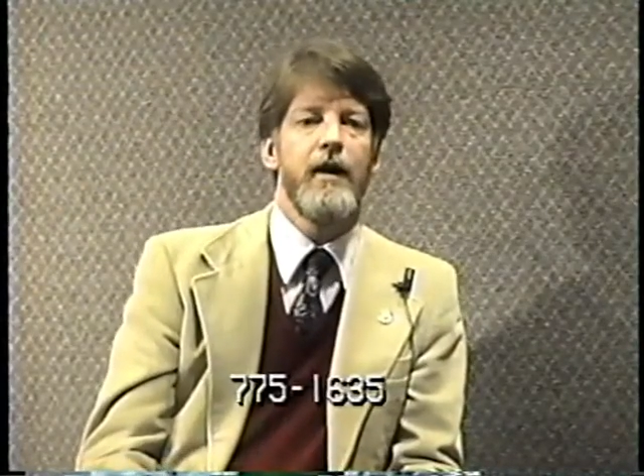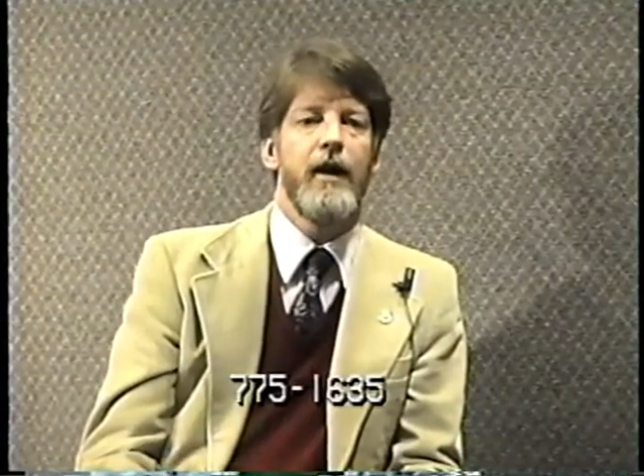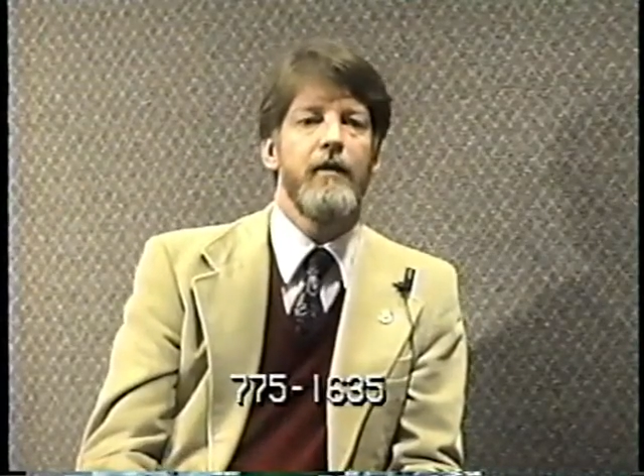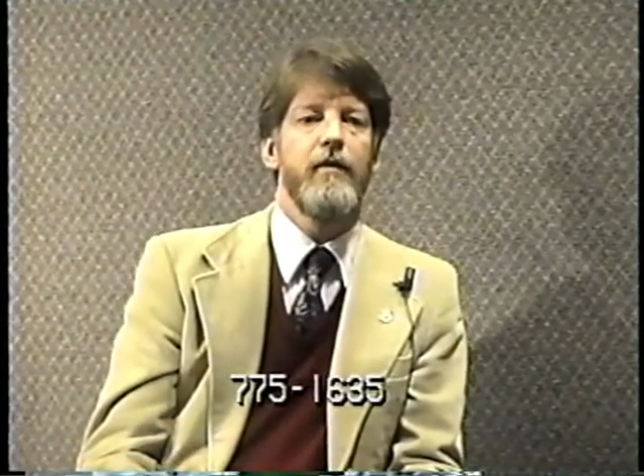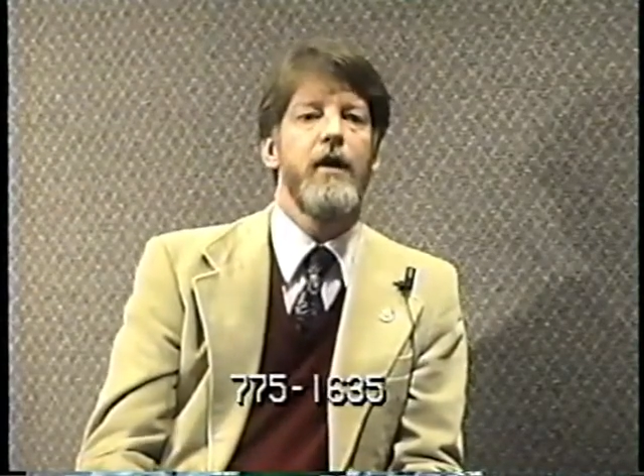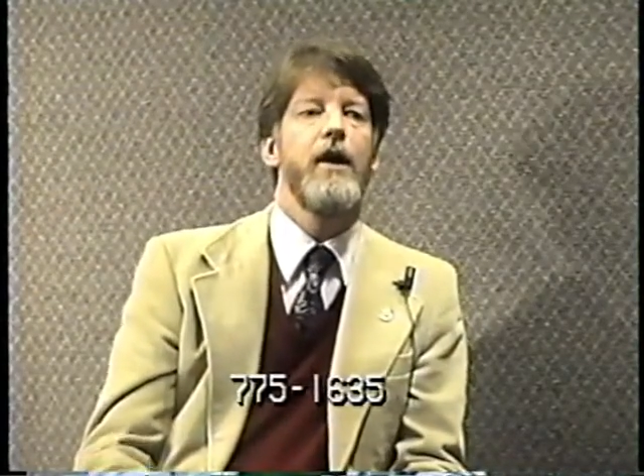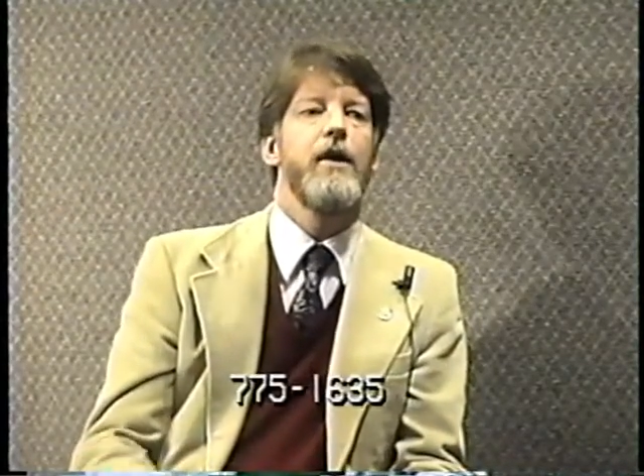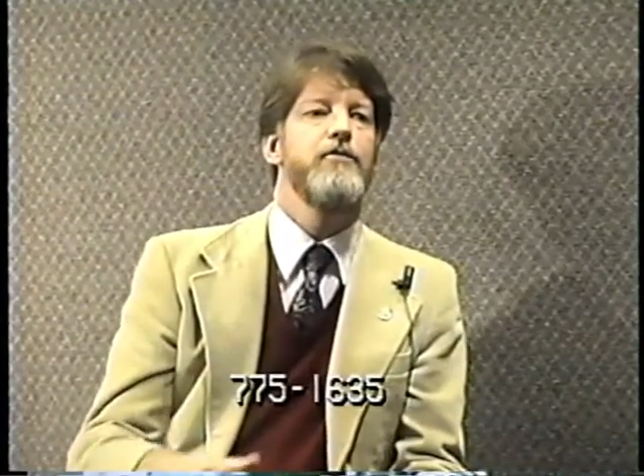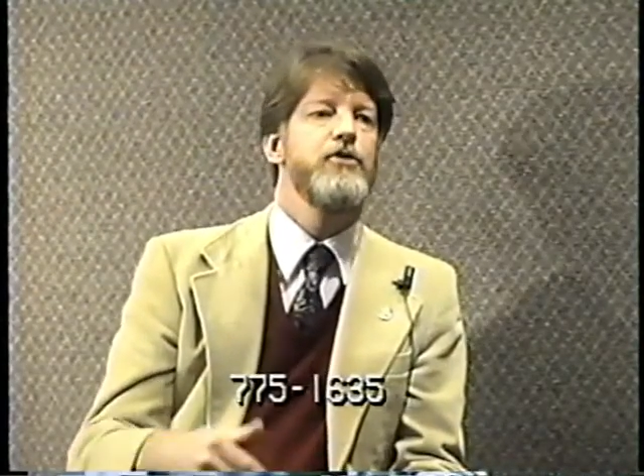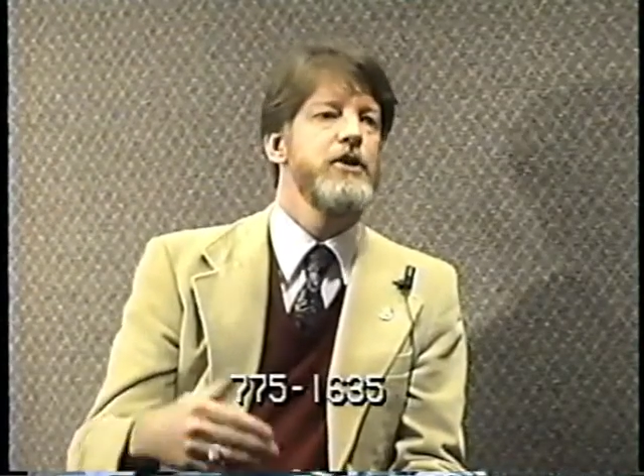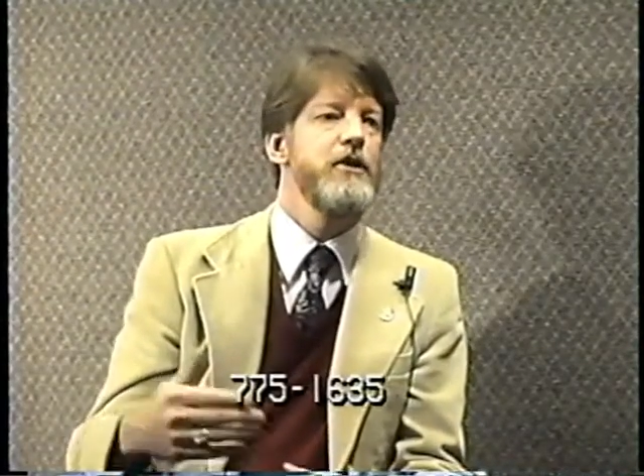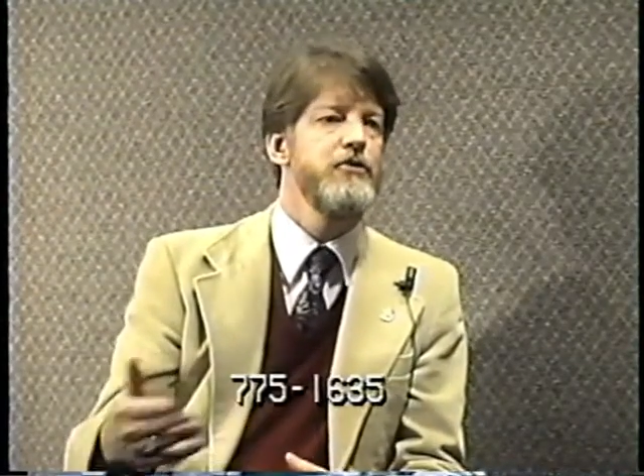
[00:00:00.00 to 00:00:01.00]
and they
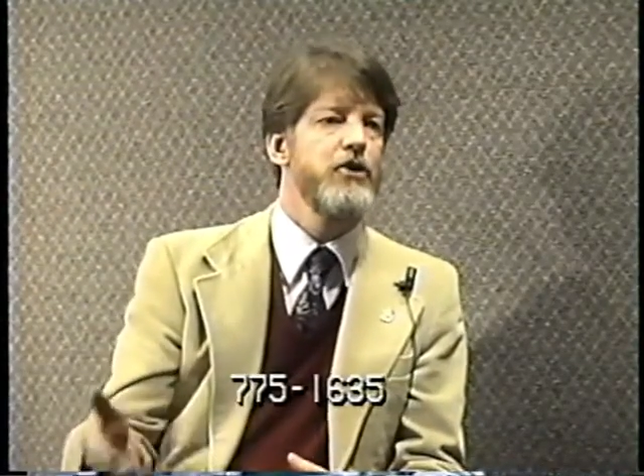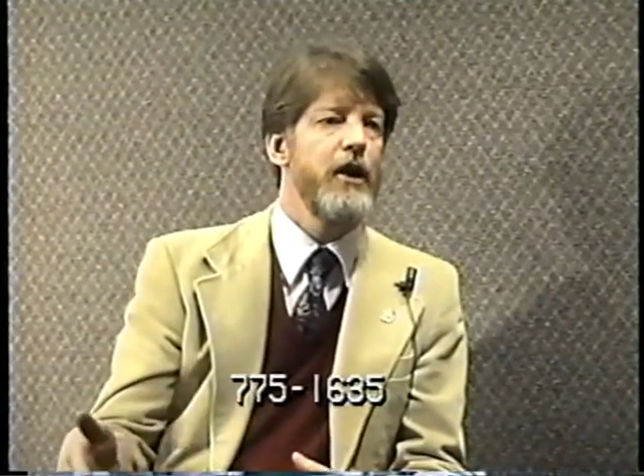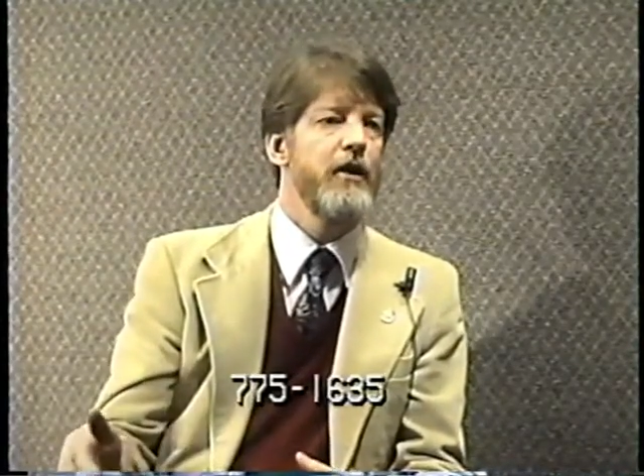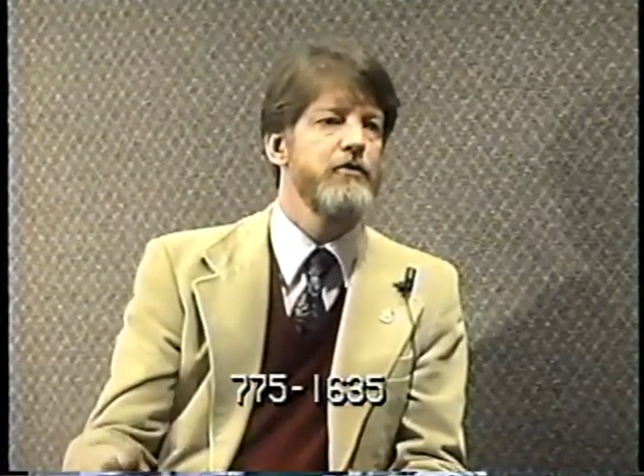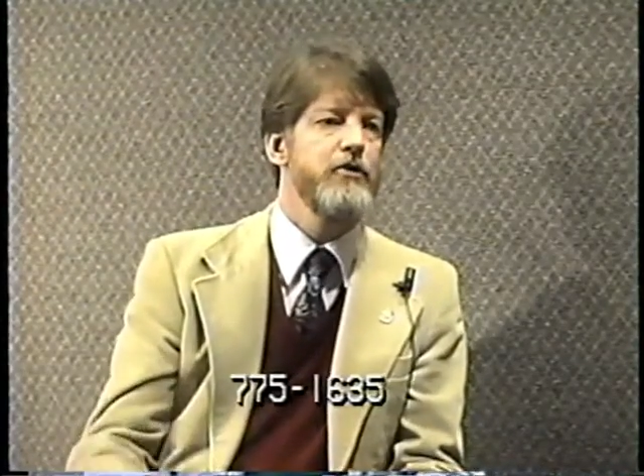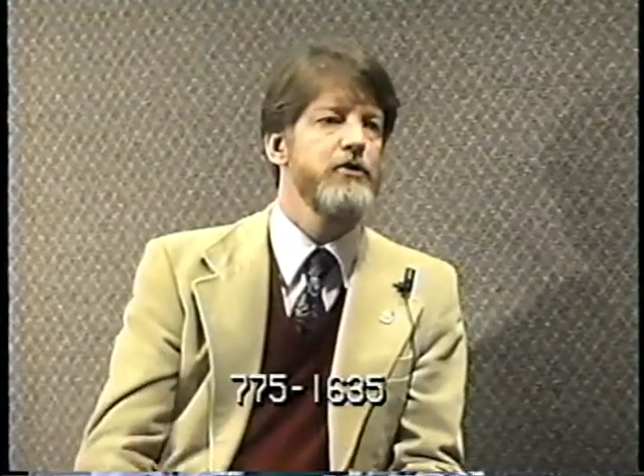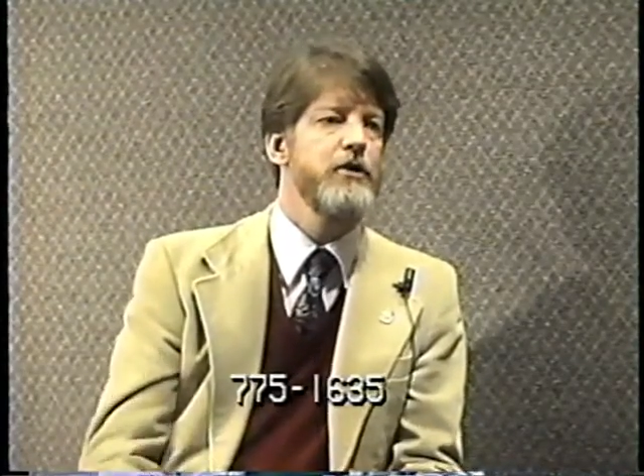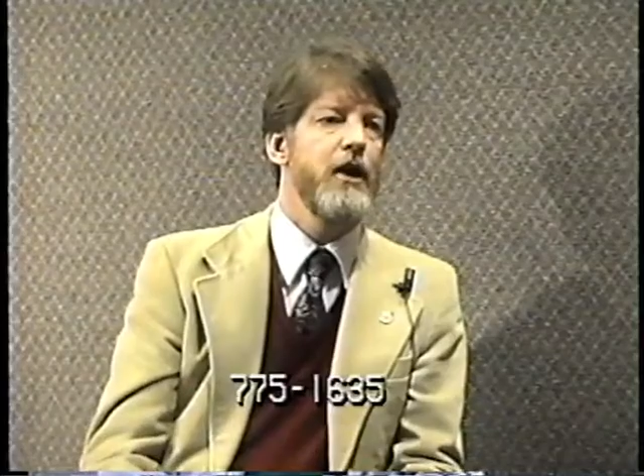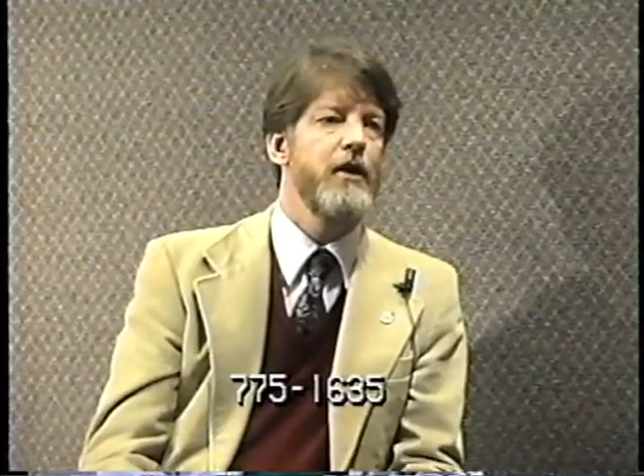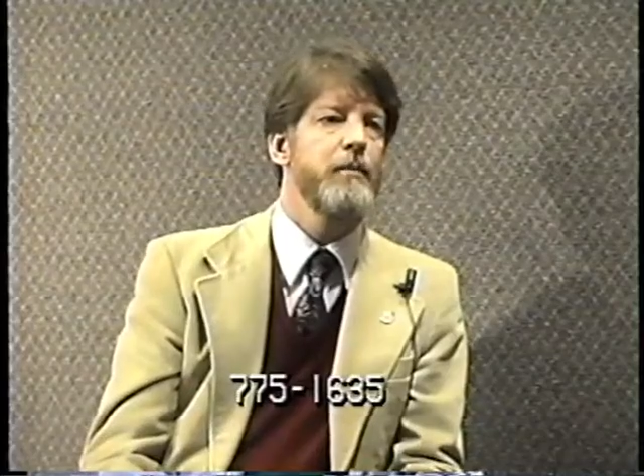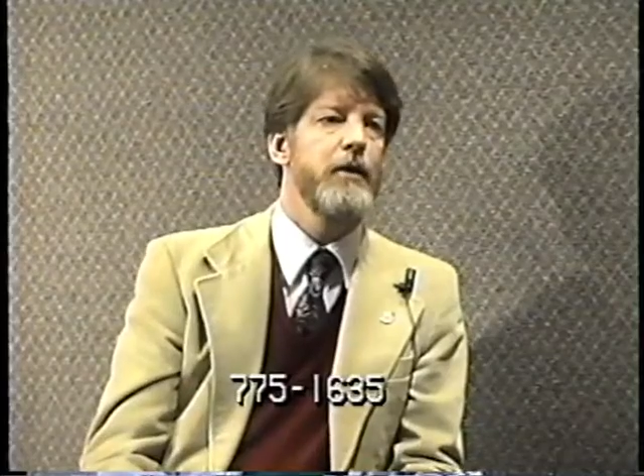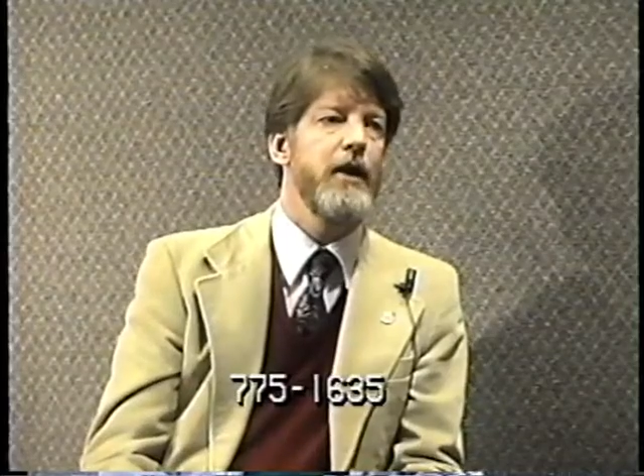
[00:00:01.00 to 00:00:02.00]
have seen changes
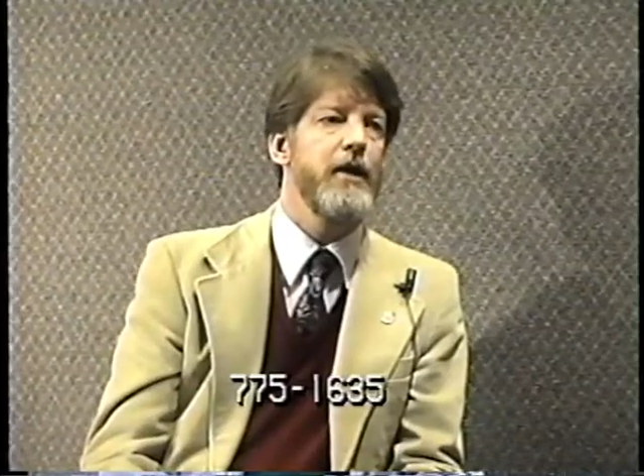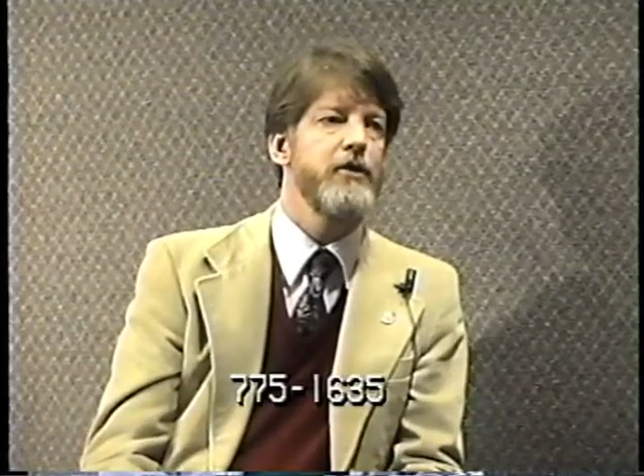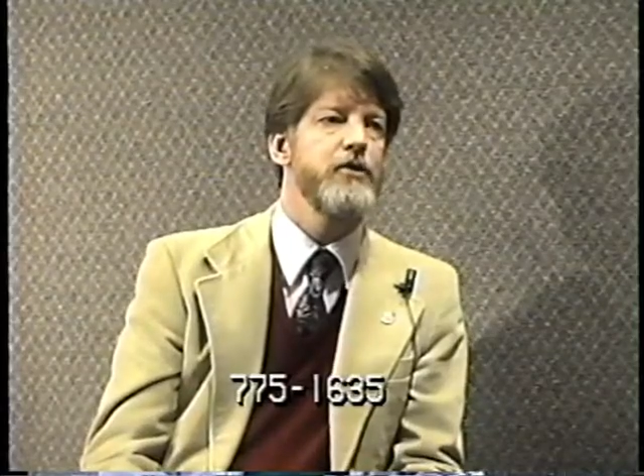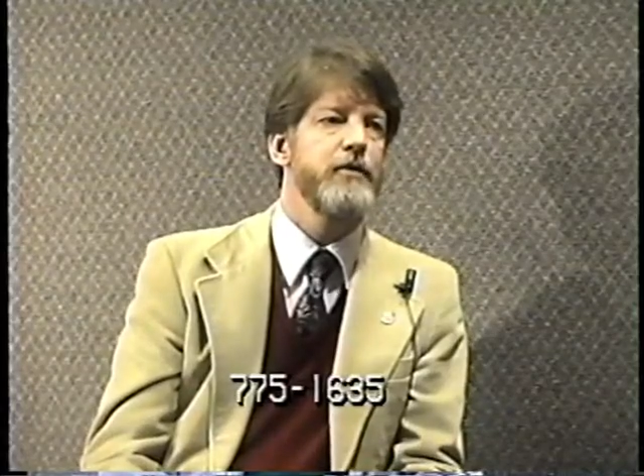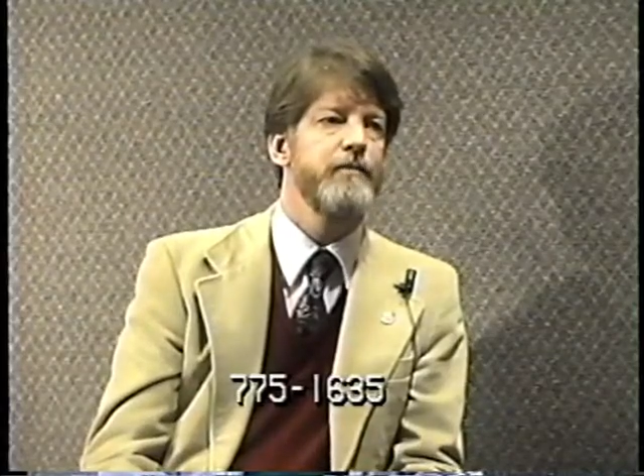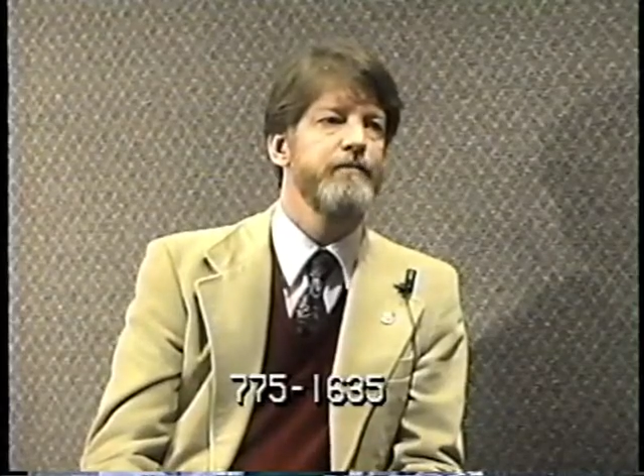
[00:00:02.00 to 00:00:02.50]
take place,